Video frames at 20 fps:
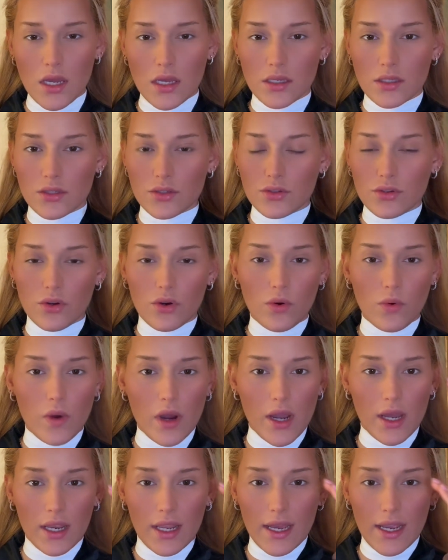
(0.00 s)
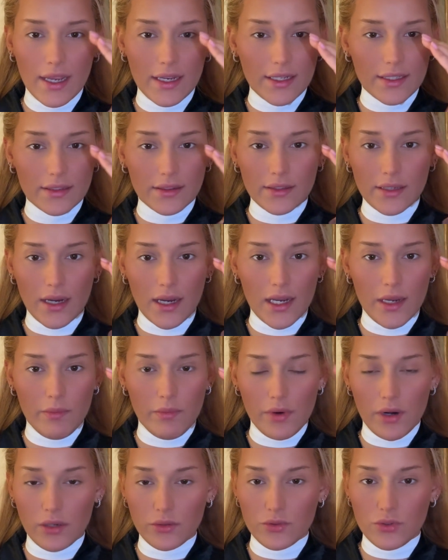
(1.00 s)
So while I let the
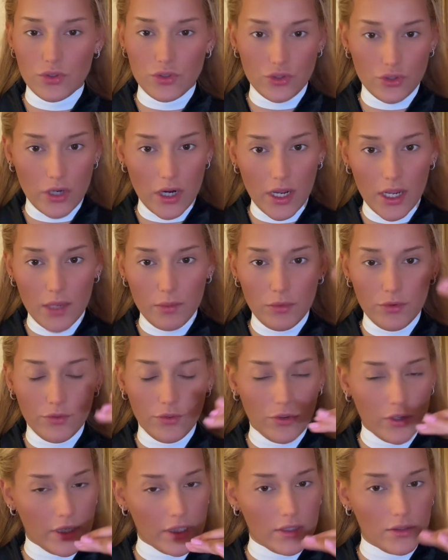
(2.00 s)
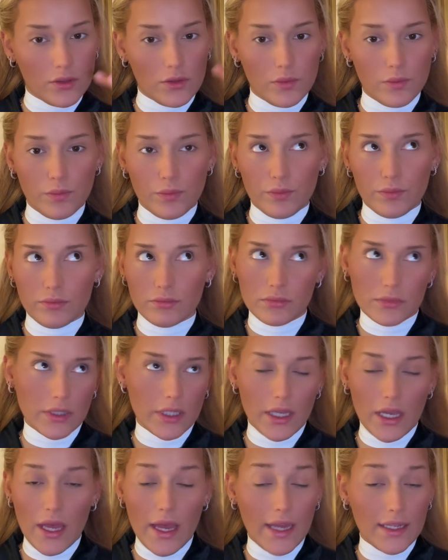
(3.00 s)
eyebrows dry before I could
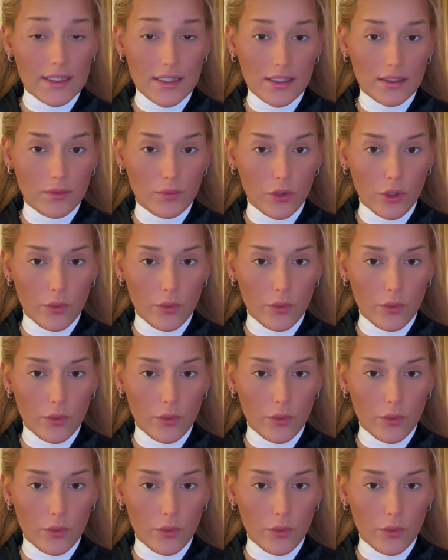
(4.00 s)
add any more